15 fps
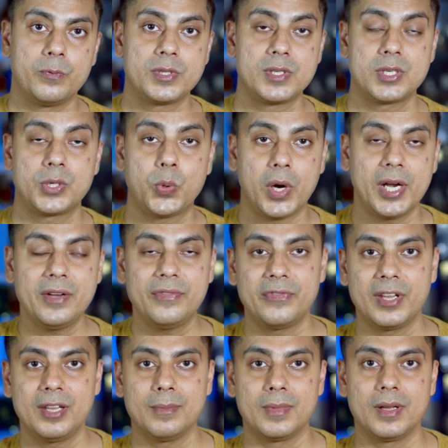which is quite
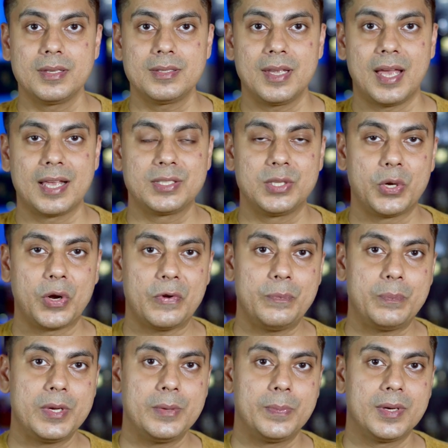famous, as a lot
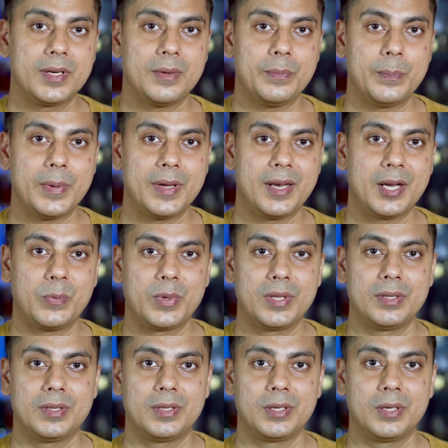of people compare it
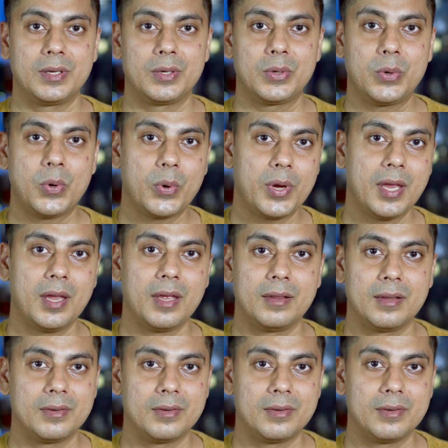with the cocaine,